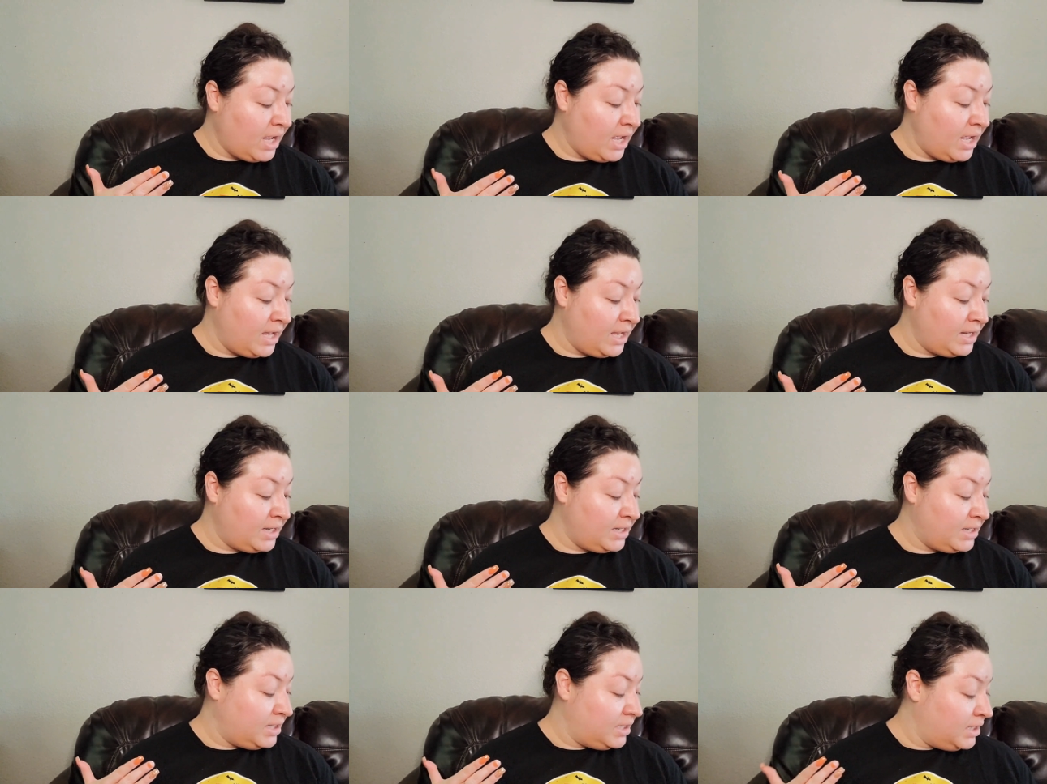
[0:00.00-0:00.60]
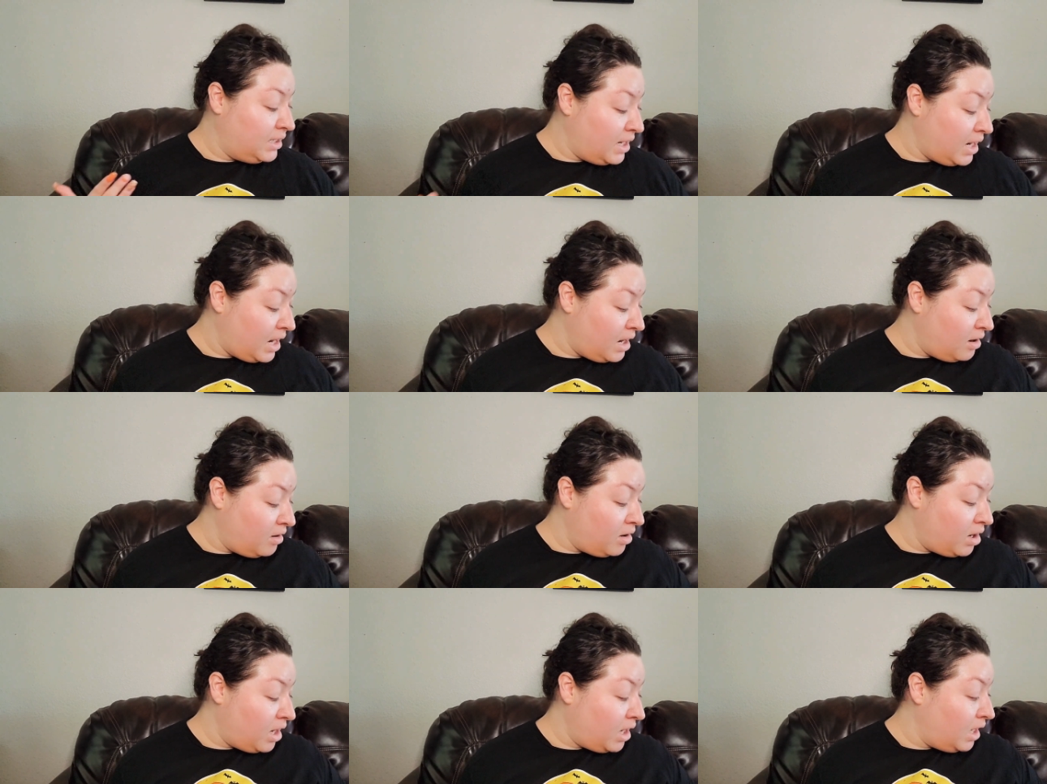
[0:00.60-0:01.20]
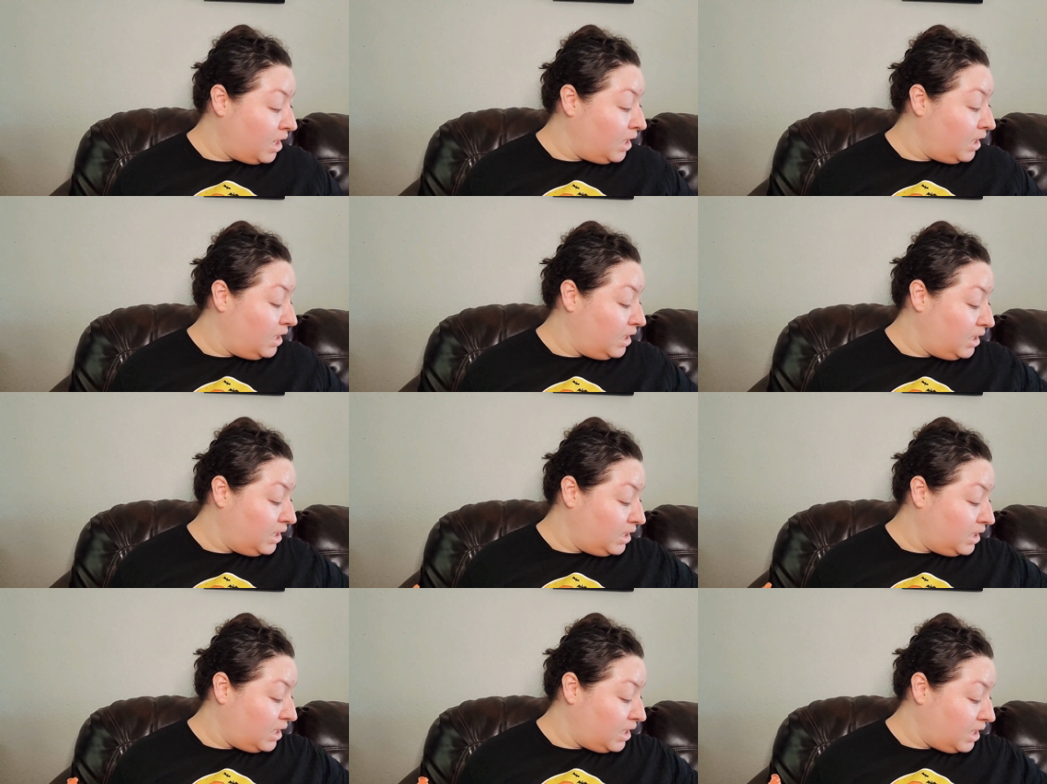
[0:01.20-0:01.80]
and now
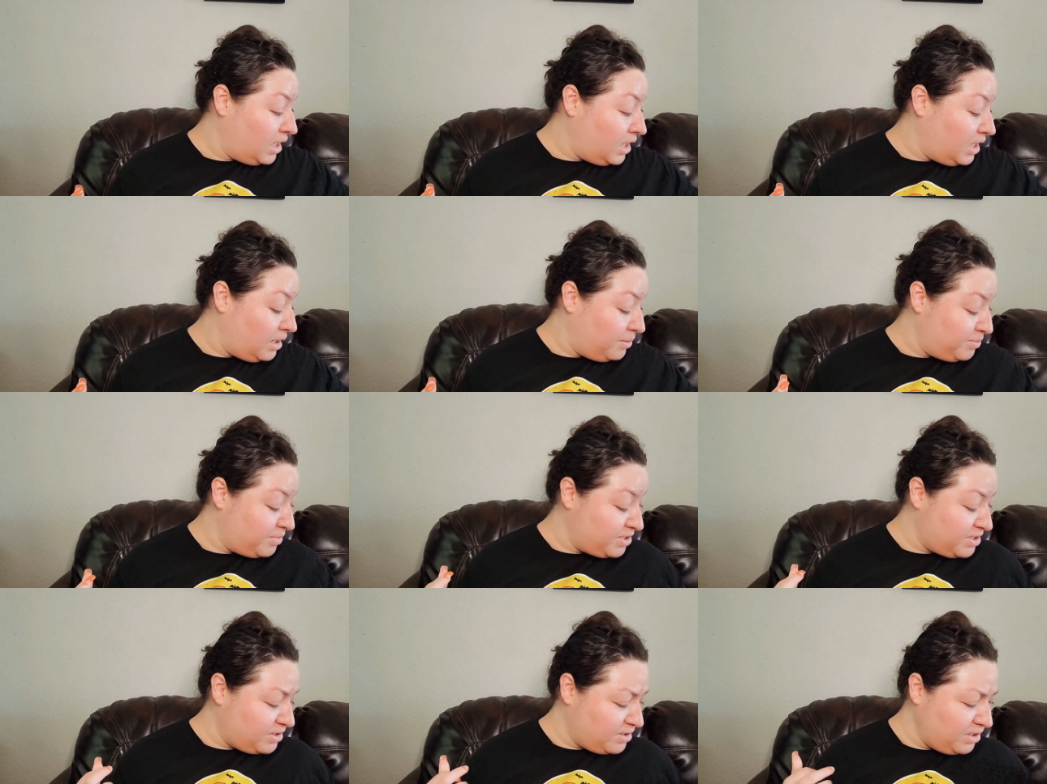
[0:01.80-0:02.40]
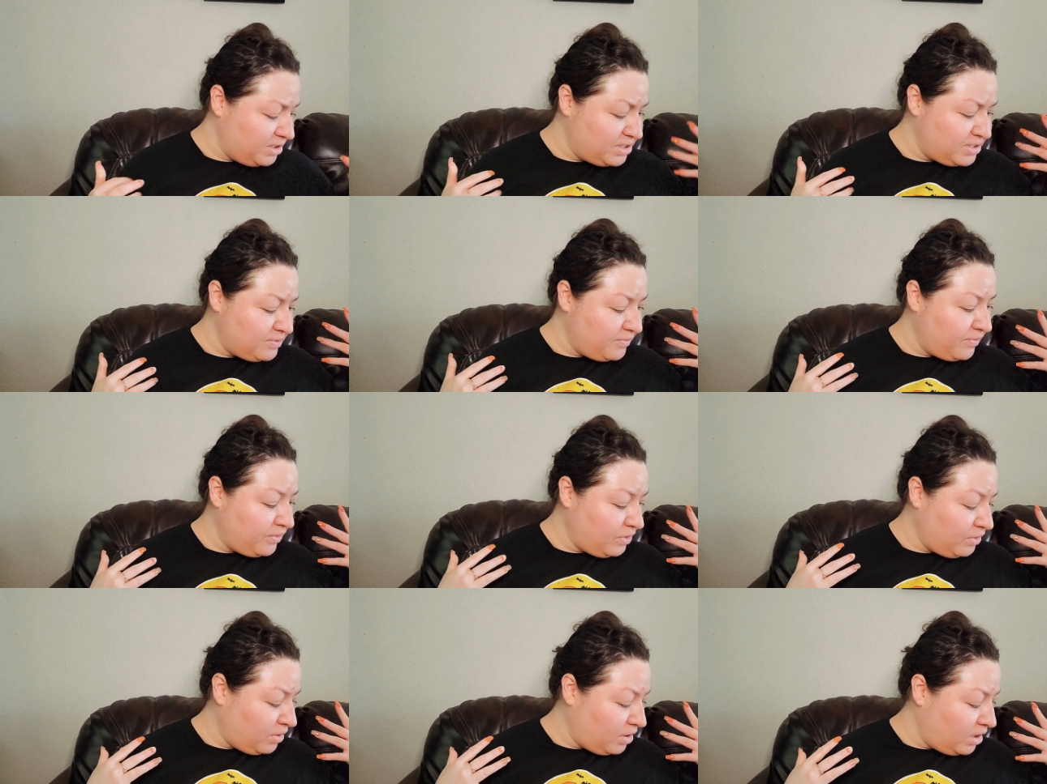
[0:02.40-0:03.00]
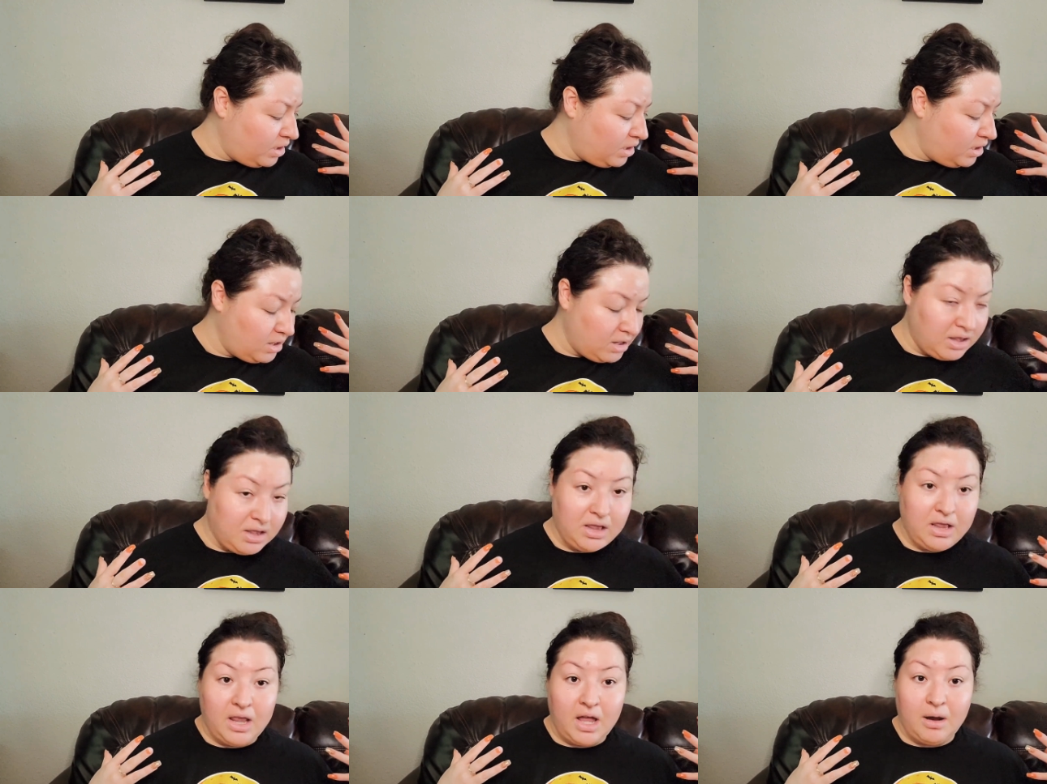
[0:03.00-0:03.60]
I am starting to feel a
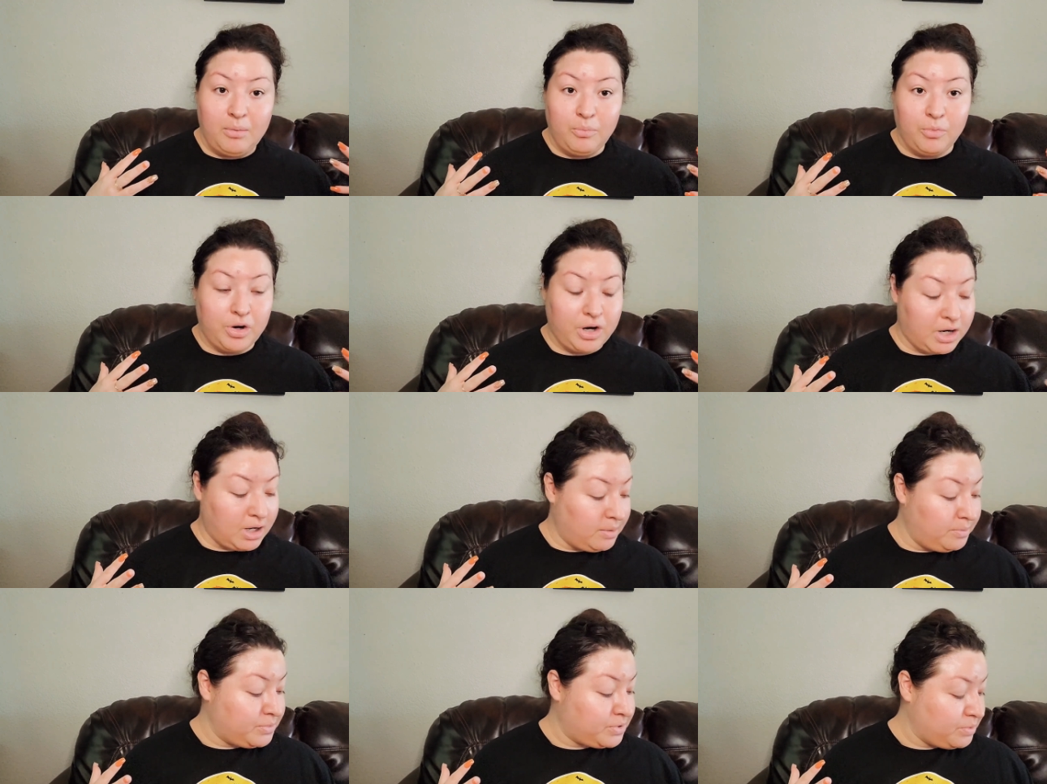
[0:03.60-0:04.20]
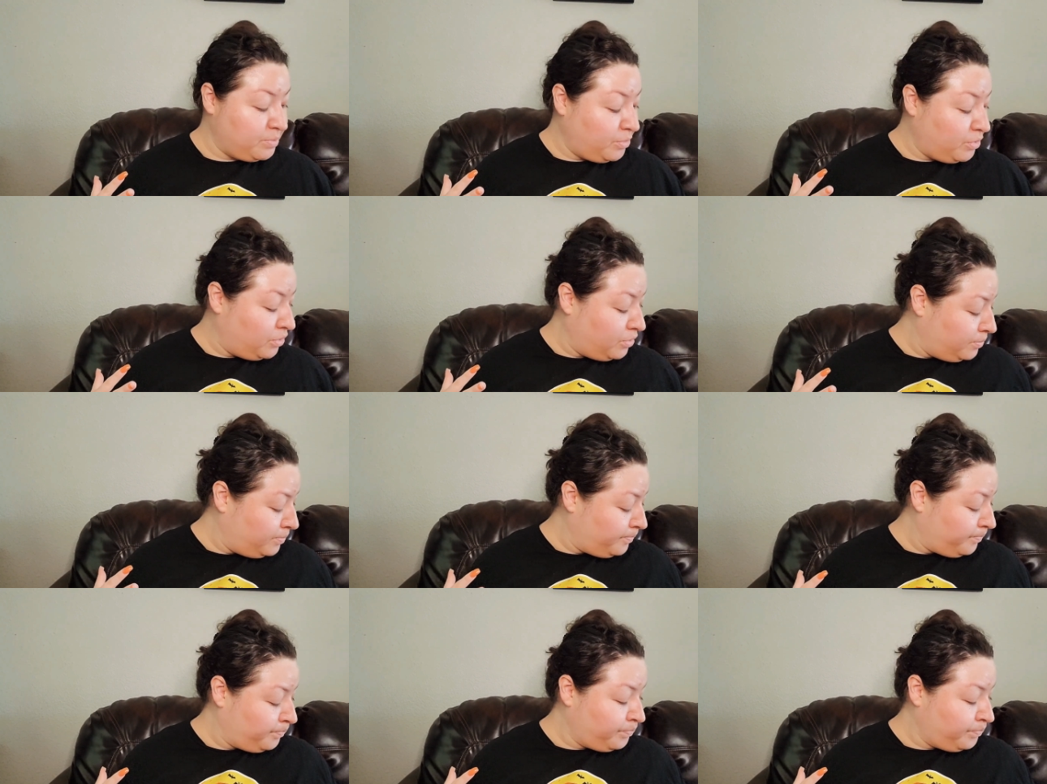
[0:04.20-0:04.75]
lot more comfortable